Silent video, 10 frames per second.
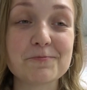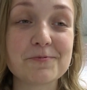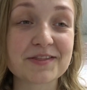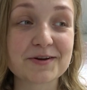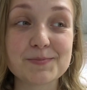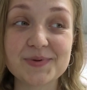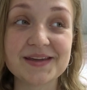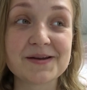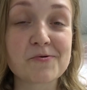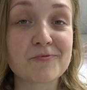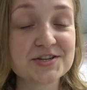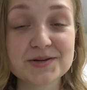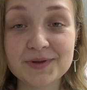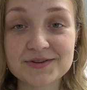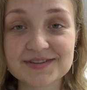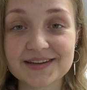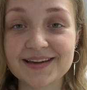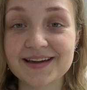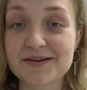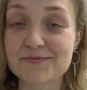Whether it be Russian
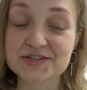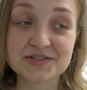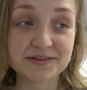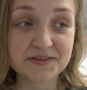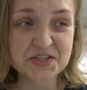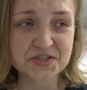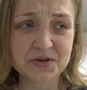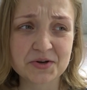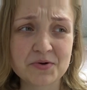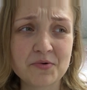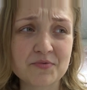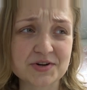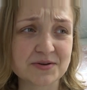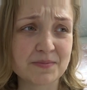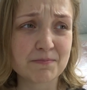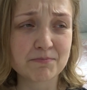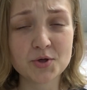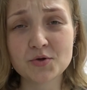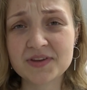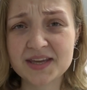music, a Russian TV show, Russian
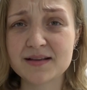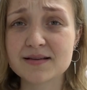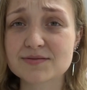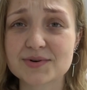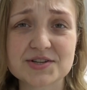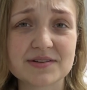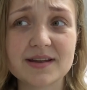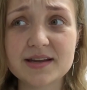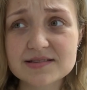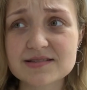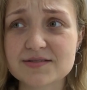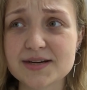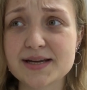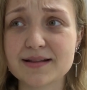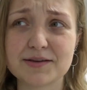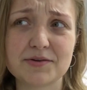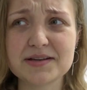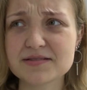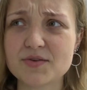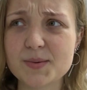movies, Russian history, like you're a
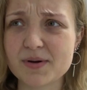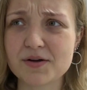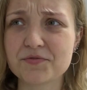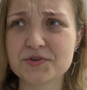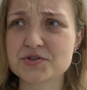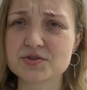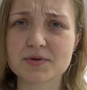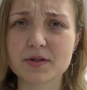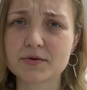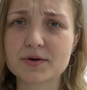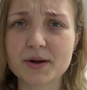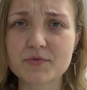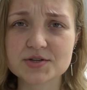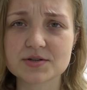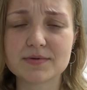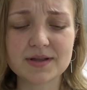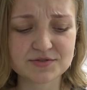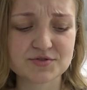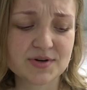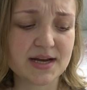history buff and you just want to learn about Russian
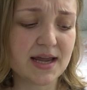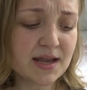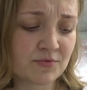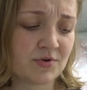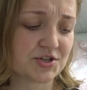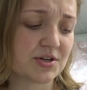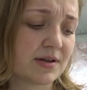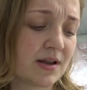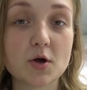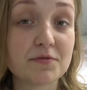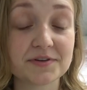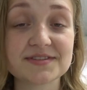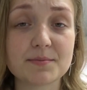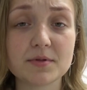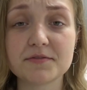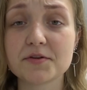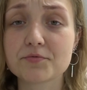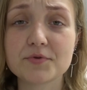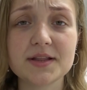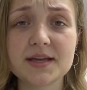history in Russian. Or for example, if you're
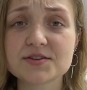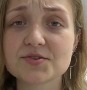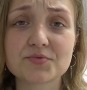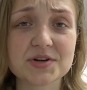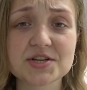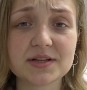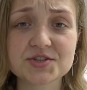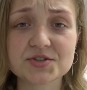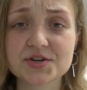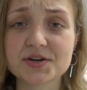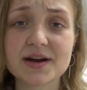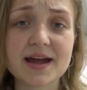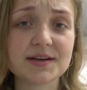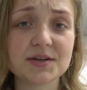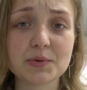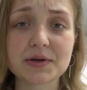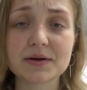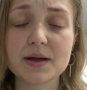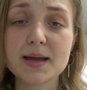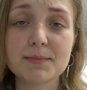really into Russian literature and you want
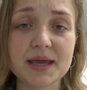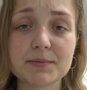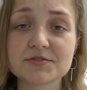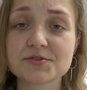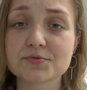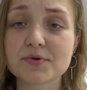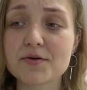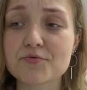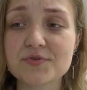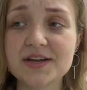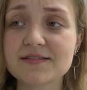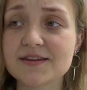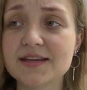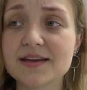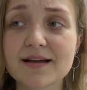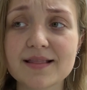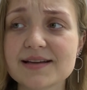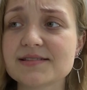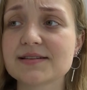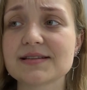to be able to read the
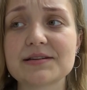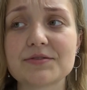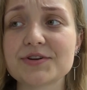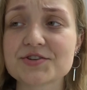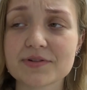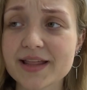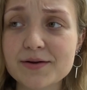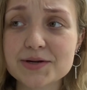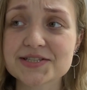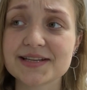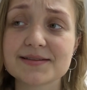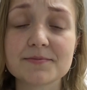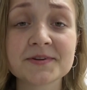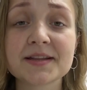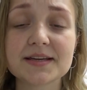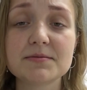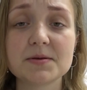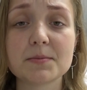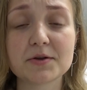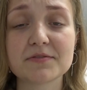classics in the original language, that's something that
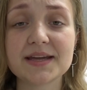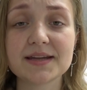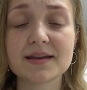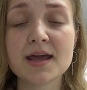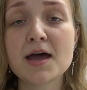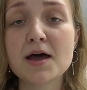keeps you motivated.